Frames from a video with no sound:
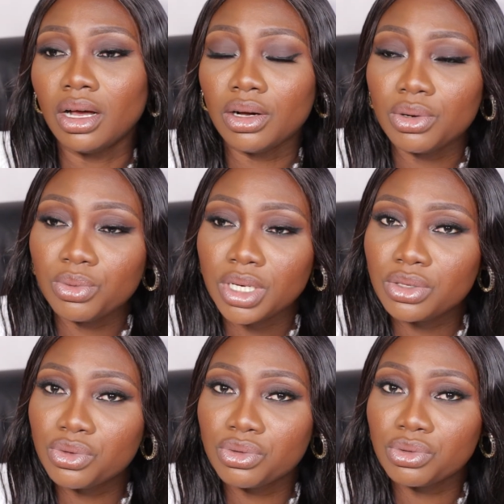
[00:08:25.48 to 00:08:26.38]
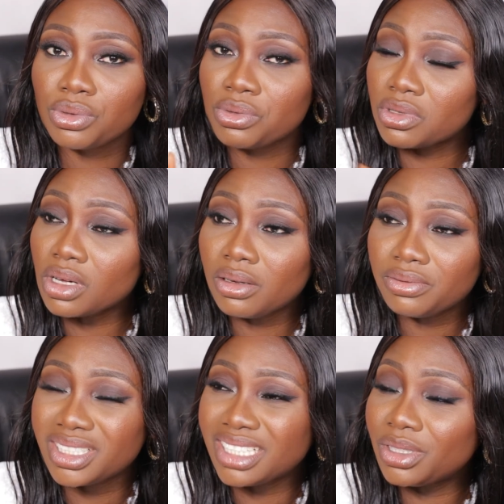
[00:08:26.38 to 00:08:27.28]
a way to
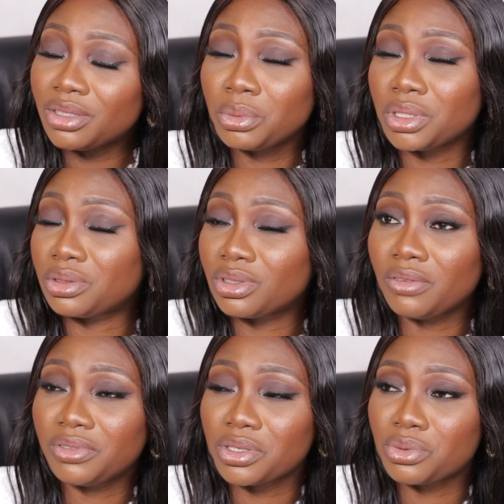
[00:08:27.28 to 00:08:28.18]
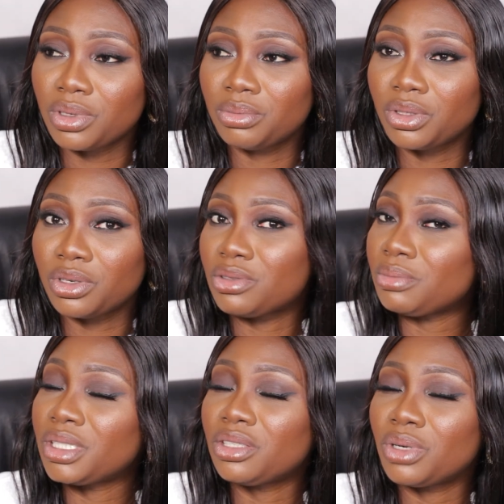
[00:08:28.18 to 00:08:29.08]
solve it. There's really no way to solve this one because
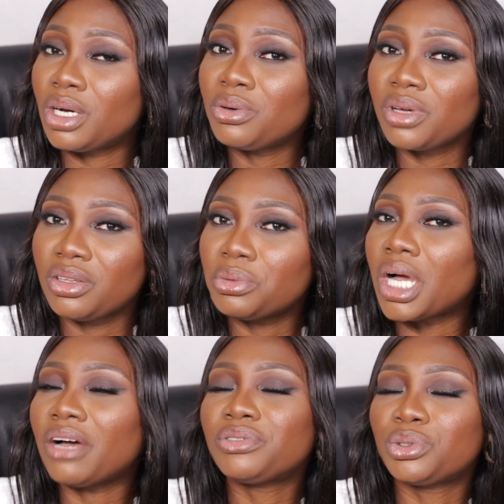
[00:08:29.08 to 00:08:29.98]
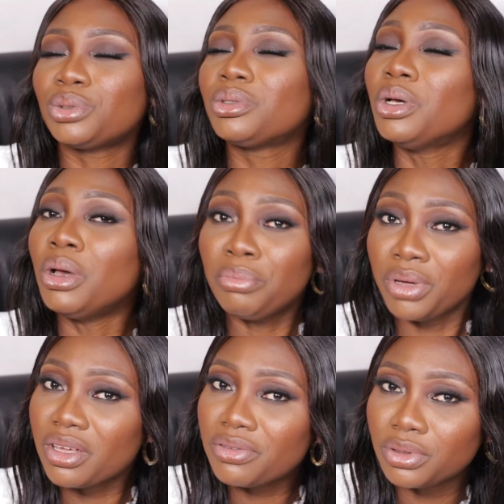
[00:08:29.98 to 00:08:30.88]
you are owing, you have to
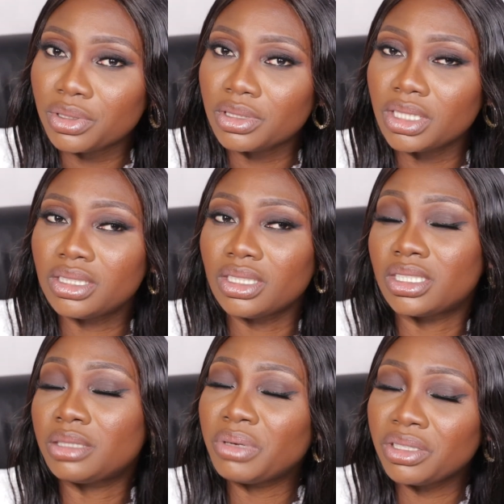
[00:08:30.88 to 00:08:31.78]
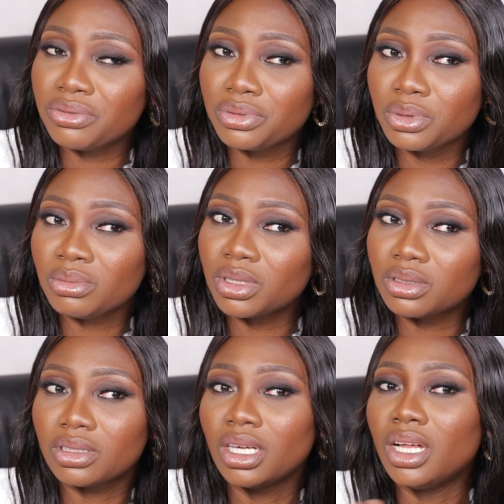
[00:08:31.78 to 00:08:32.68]
pay for it. It's painful, but
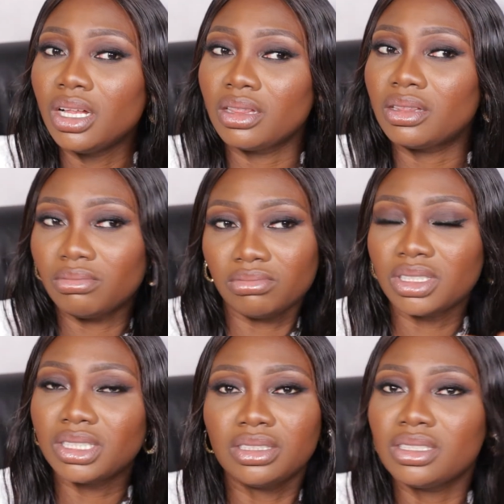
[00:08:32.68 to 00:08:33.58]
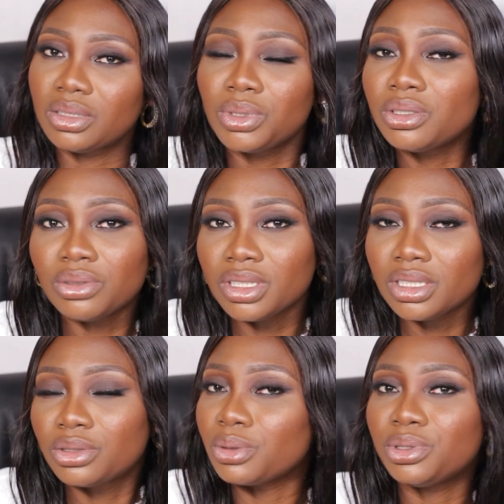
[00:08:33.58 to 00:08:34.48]
this is the
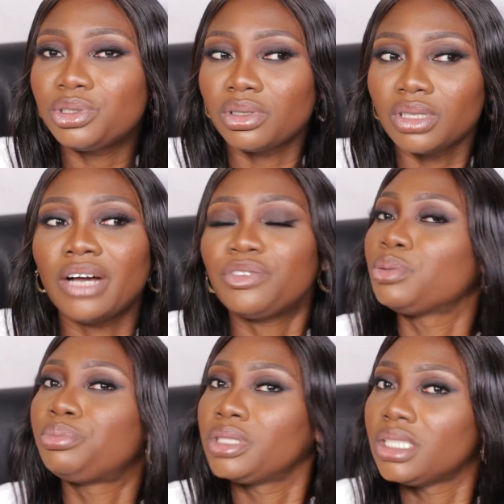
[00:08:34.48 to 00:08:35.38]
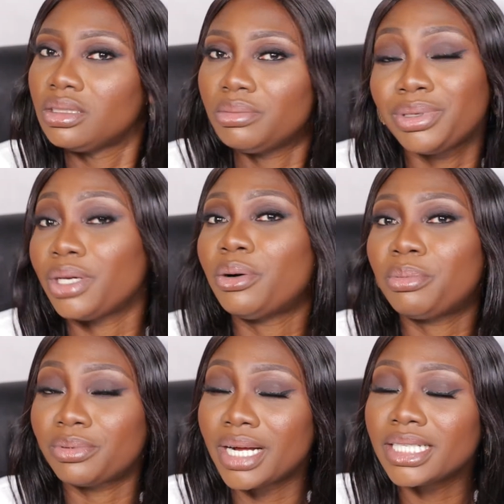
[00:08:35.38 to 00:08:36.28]
only solution. You have to pay
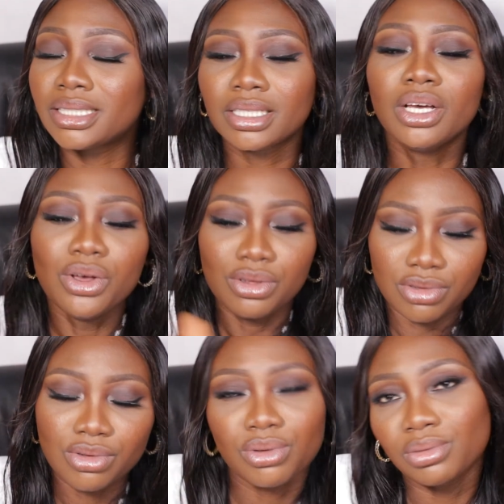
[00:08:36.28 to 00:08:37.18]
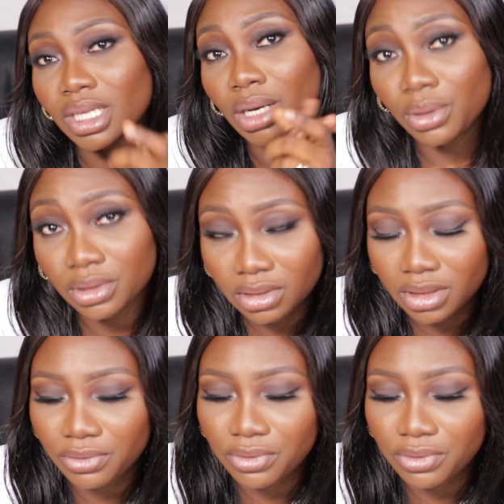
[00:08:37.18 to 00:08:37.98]
up, right? So now on to the